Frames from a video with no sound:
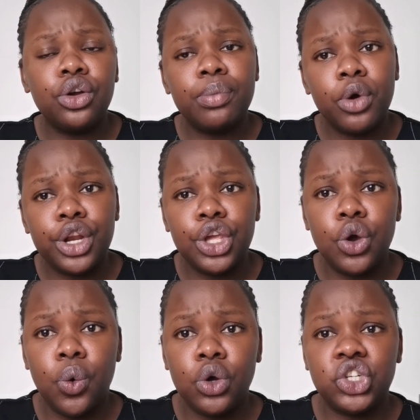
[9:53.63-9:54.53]
good morning,
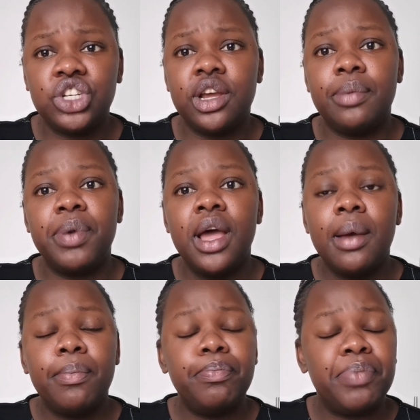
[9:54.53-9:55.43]
your worship.
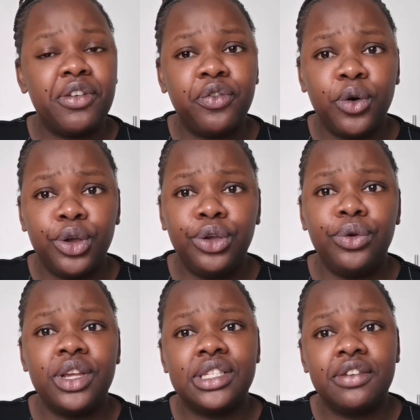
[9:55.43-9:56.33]
Before
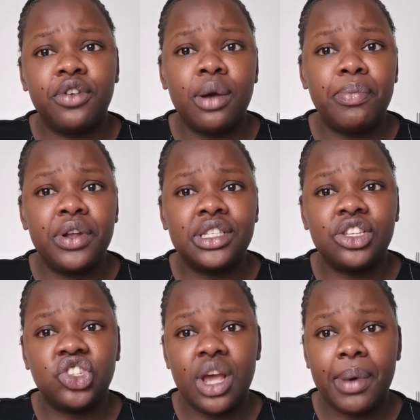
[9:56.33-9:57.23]
you is Yvonne
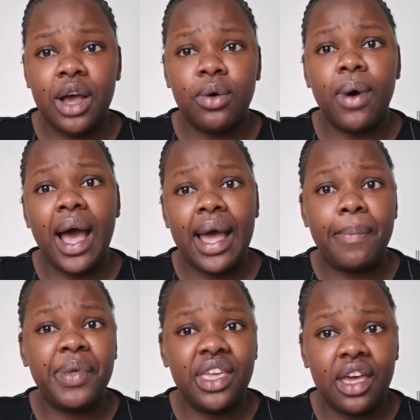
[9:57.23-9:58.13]
Princess Shabangu.
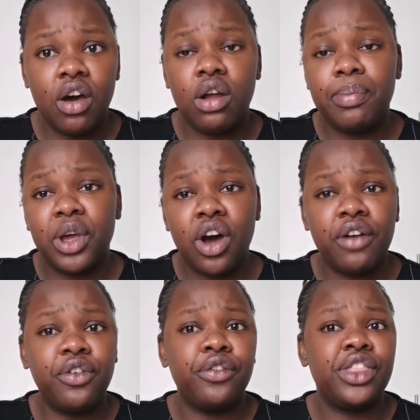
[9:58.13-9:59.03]
I appear on
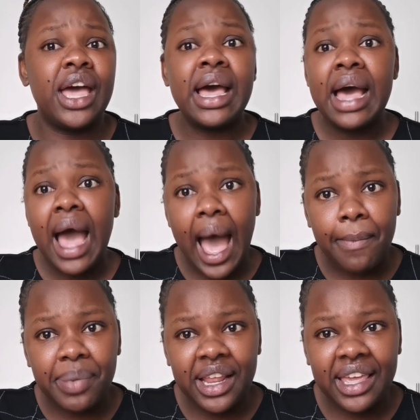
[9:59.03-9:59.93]
behalf of the
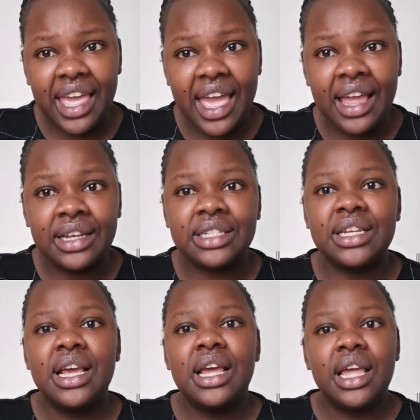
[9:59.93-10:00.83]

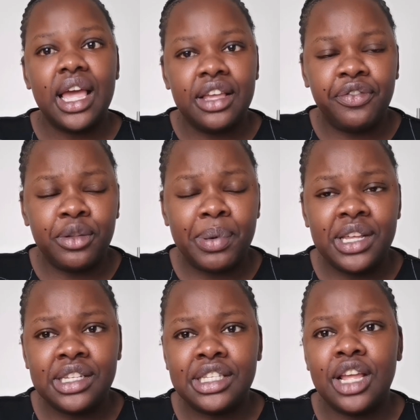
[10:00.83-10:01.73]
applicant if it
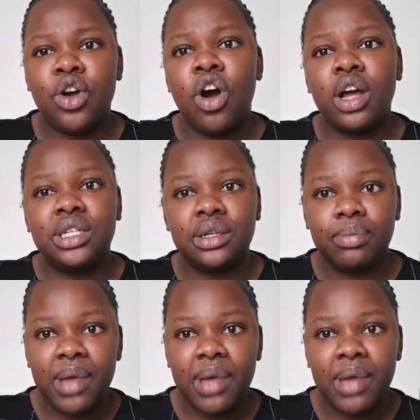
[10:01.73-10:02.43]
pleases the court,